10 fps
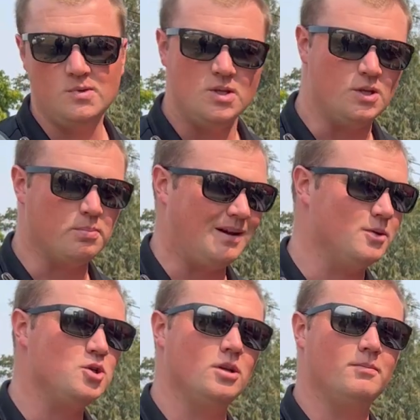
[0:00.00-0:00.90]
you probably
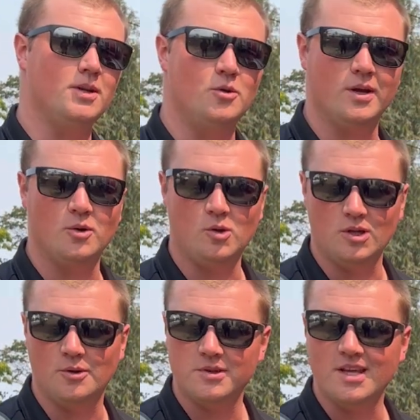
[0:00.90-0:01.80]
shouldn't be doing a whole
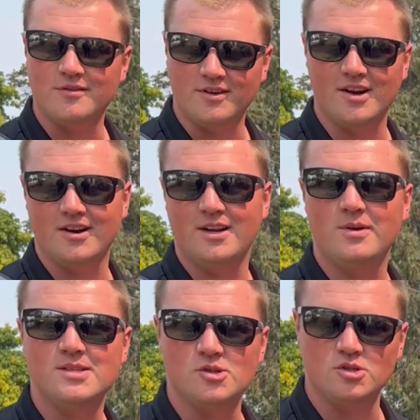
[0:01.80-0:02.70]
lot with that fire
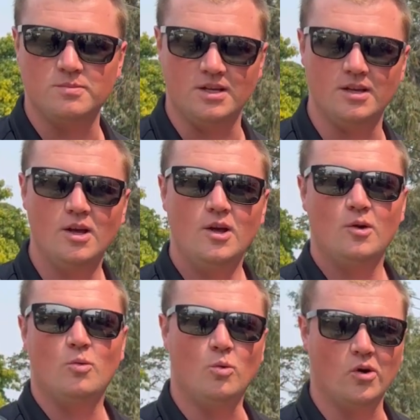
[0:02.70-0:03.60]
anyways. You should be
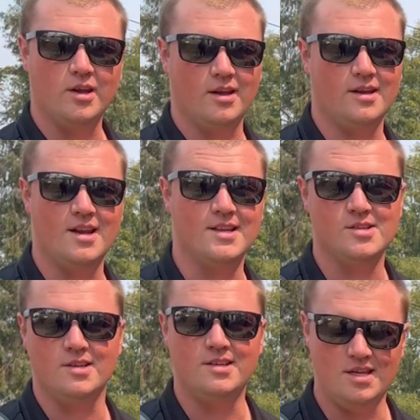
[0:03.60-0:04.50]
working it as
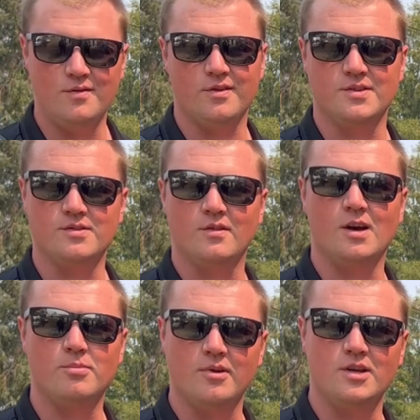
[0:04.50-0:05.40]
a defensive
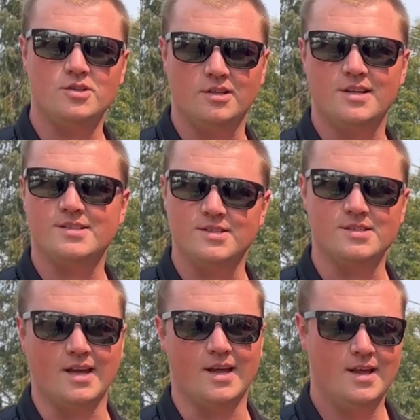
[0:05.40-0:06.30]
operation unless it's
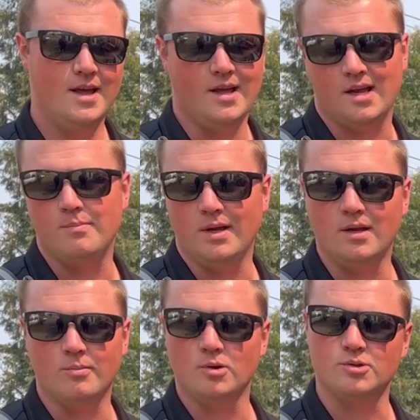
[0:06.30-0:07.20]
like a big
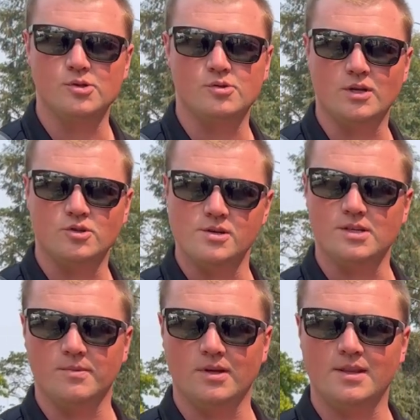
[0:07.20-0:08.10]
commercial structure or
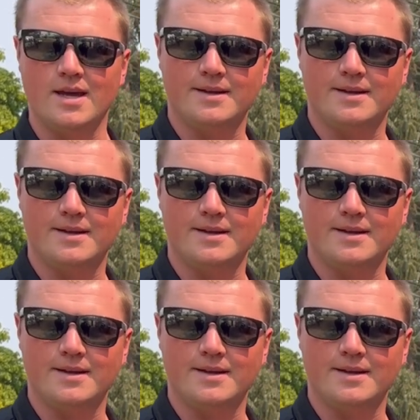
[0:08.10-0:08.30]
something like that.